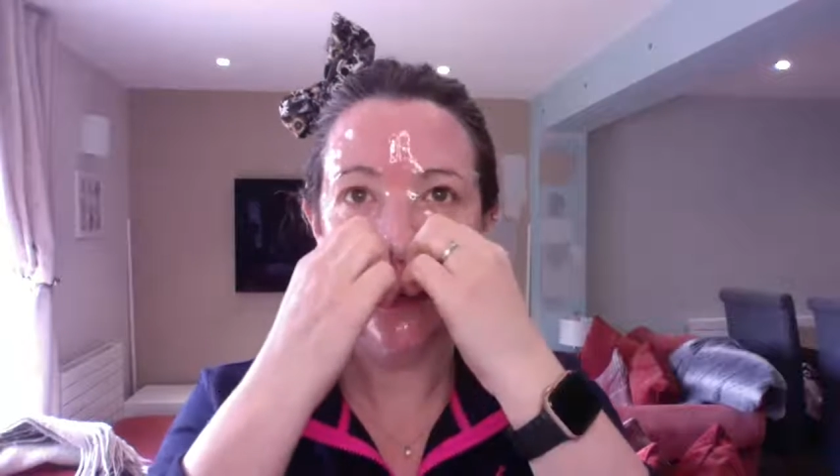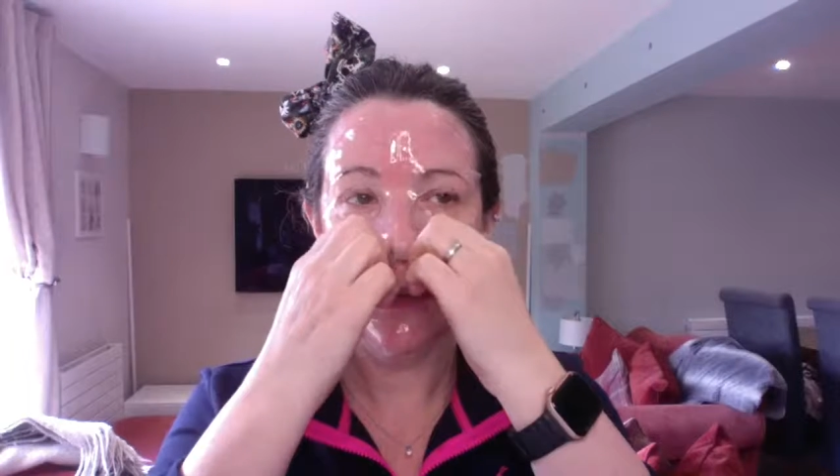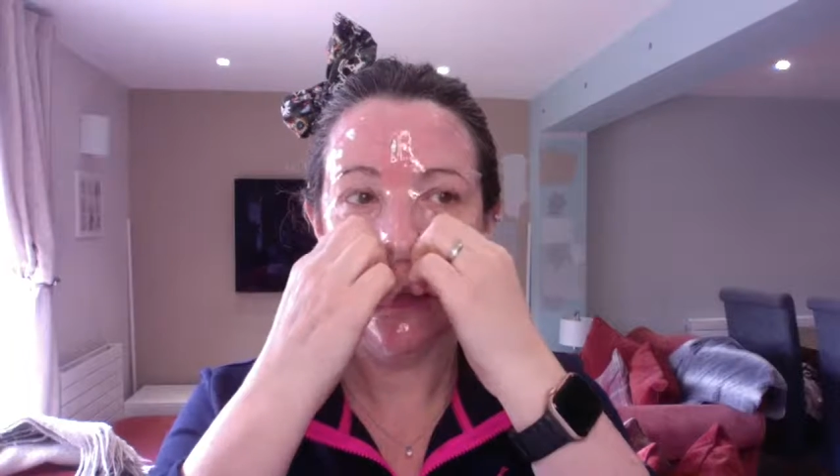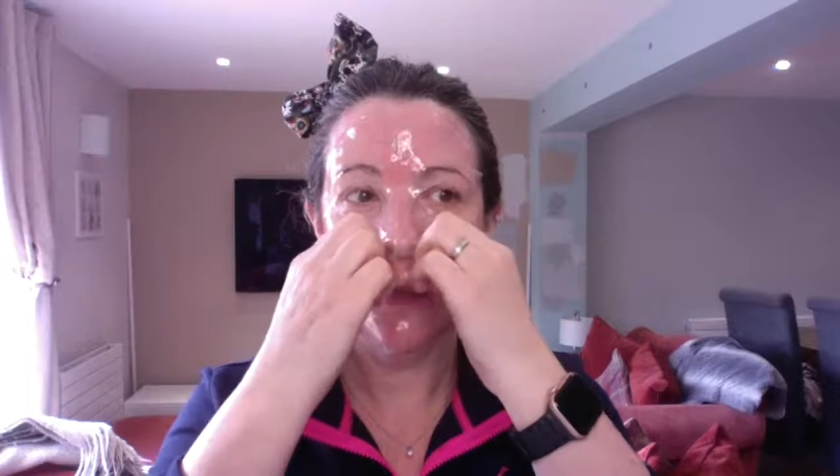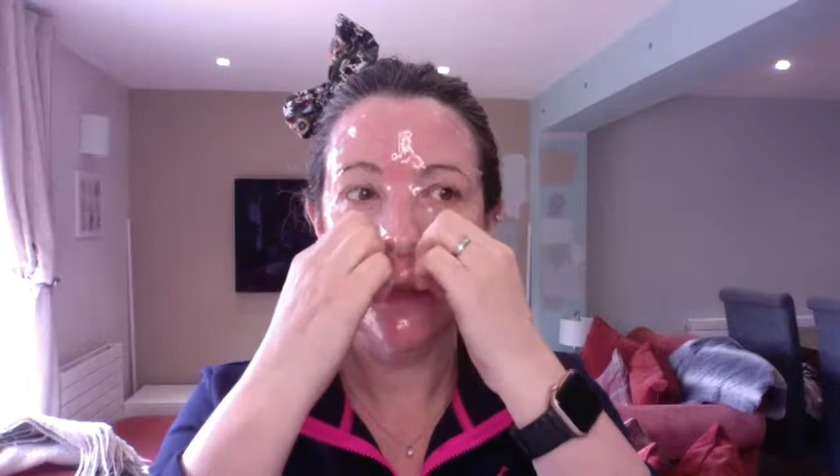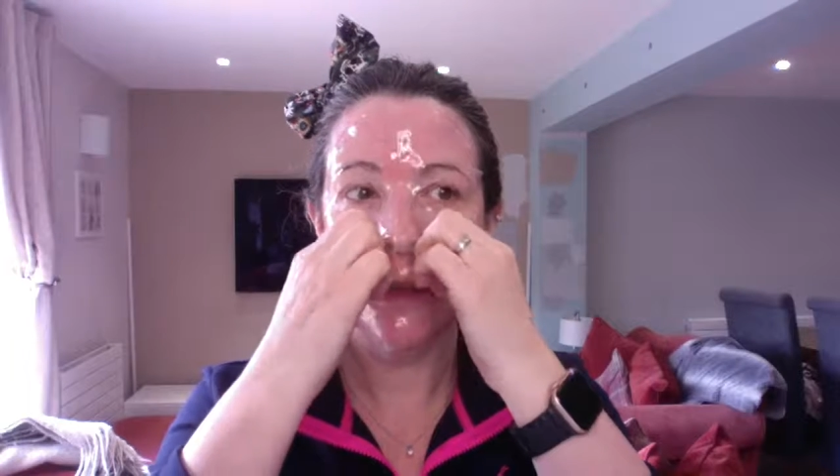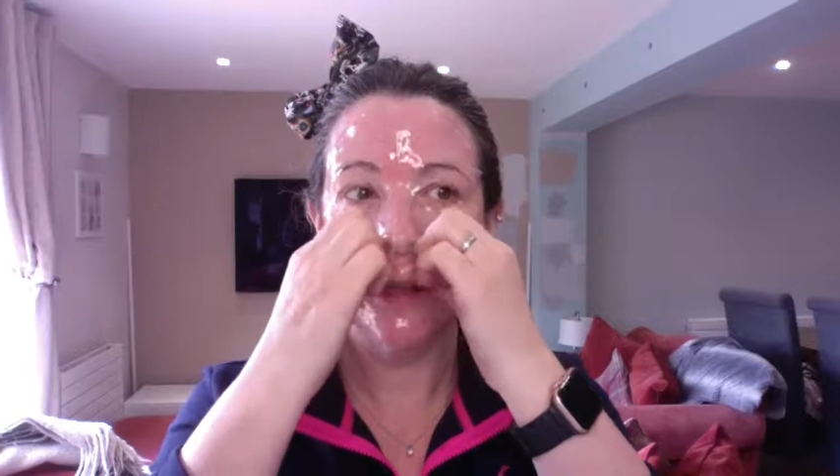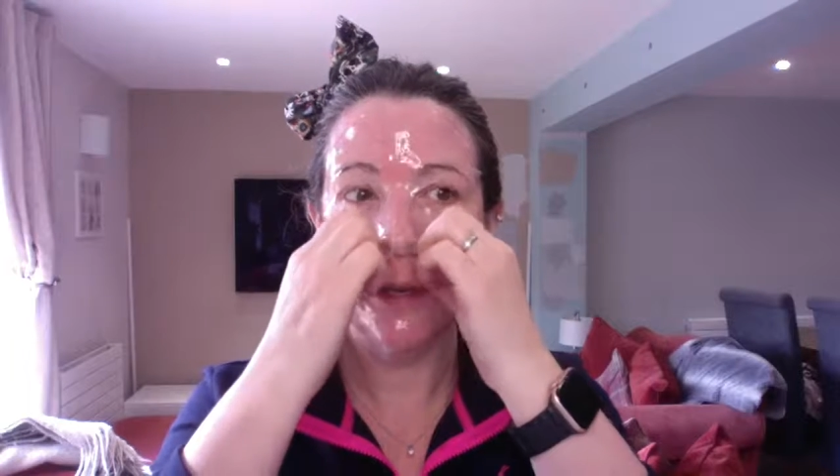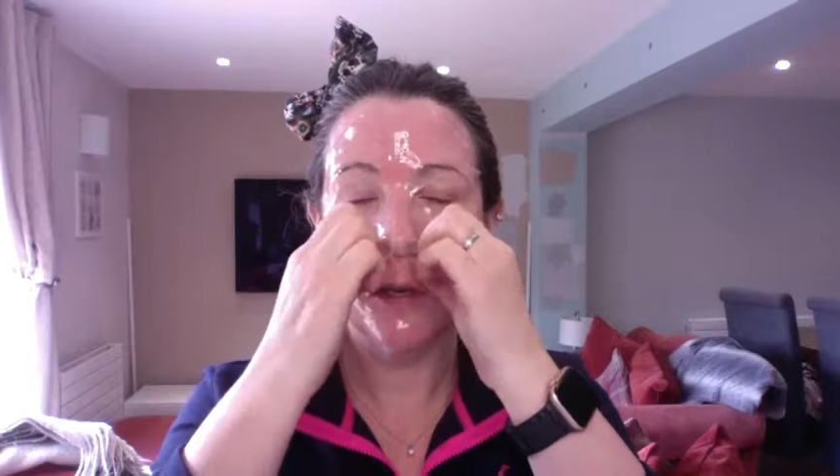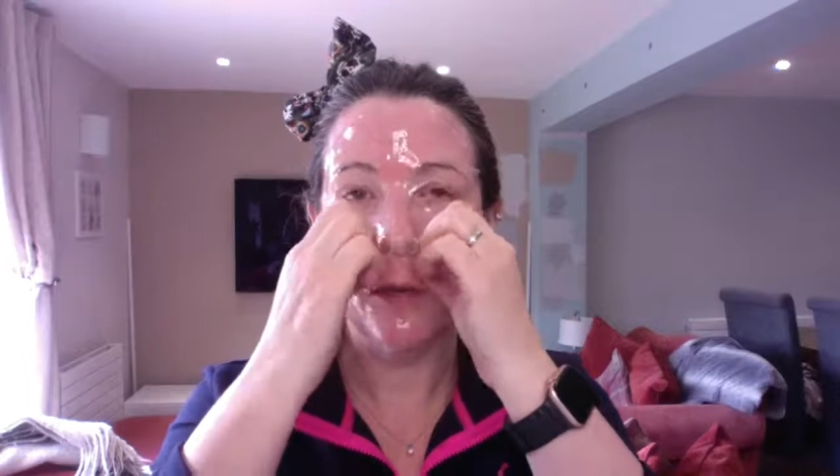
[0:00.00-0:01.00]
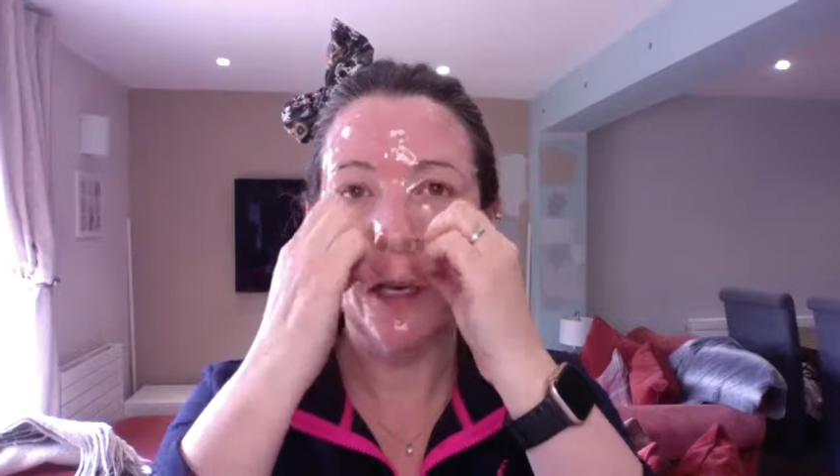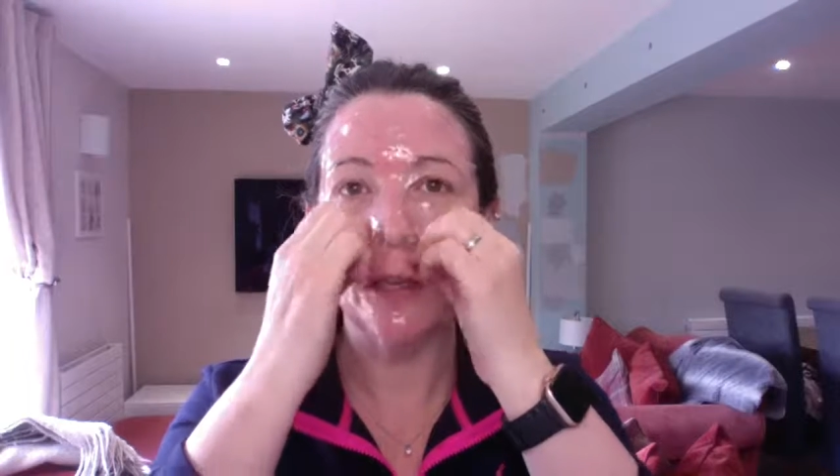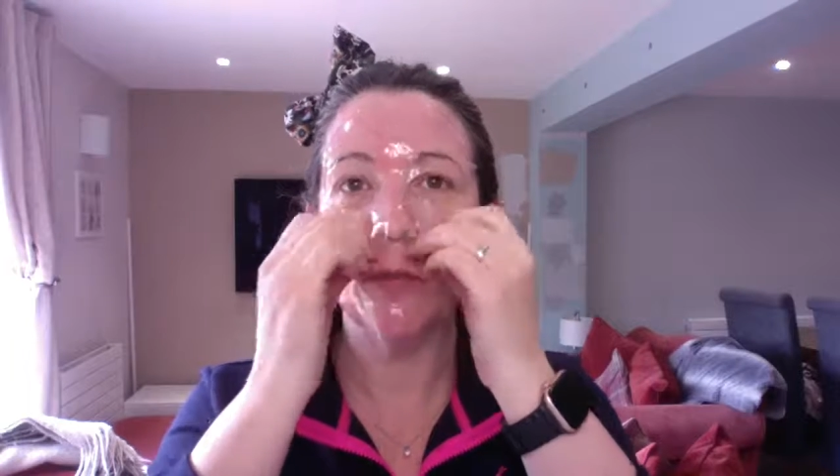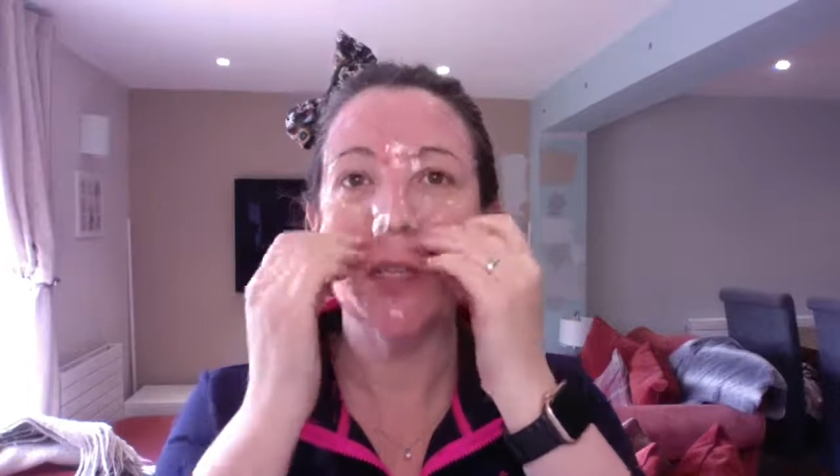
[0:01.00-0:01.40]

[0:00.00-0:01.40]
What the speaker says: your